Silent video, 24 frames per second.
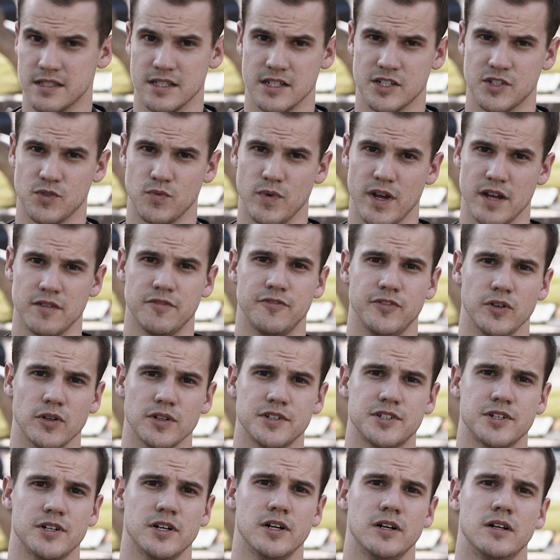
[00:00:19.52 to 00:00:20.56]
this red
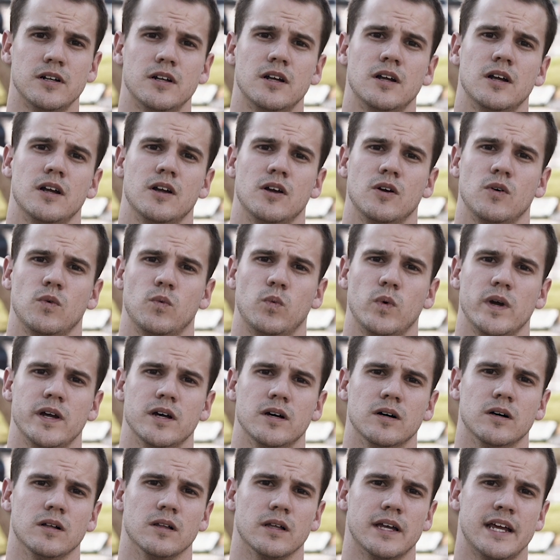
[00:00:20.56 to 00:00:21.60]
filter
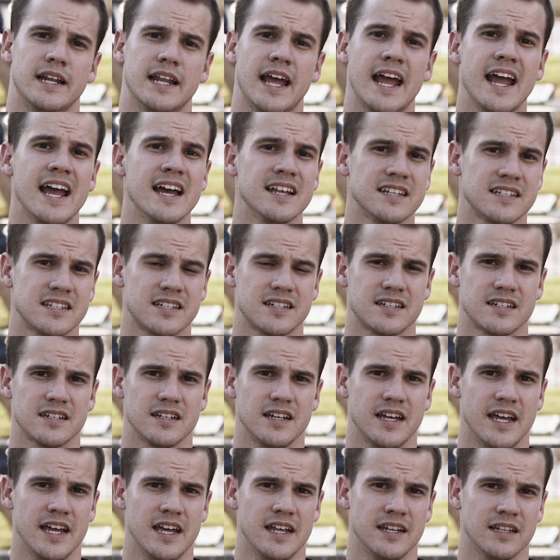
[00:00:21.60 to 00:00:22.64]
will enhance
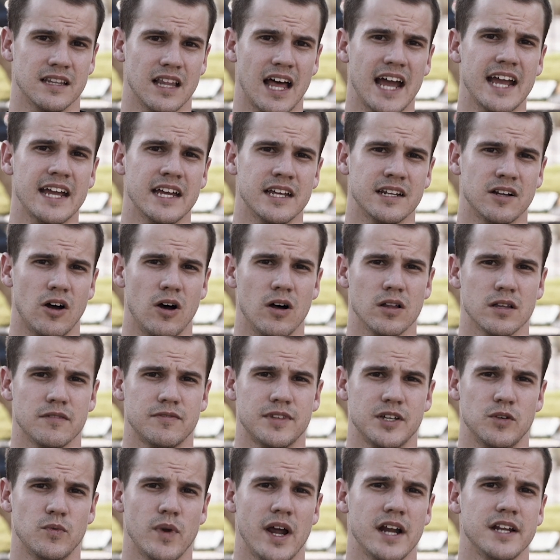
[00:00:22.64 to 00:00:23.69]
and lighten all of
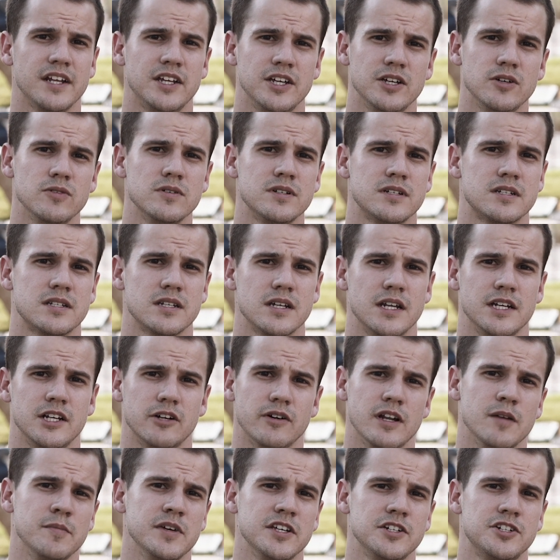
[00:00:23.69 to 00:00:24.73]
the red hues in
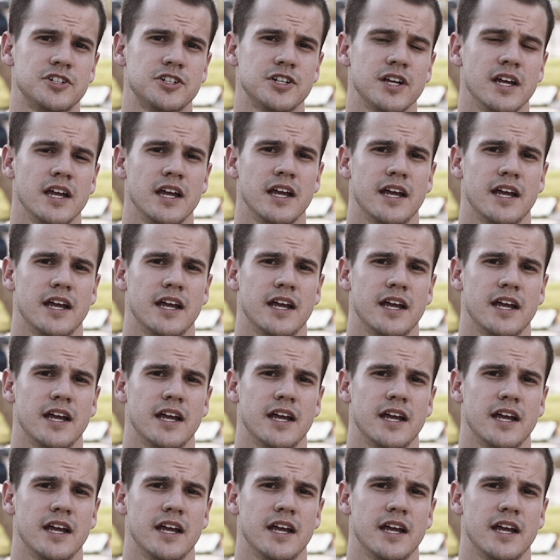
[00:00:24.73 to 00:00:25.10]
your image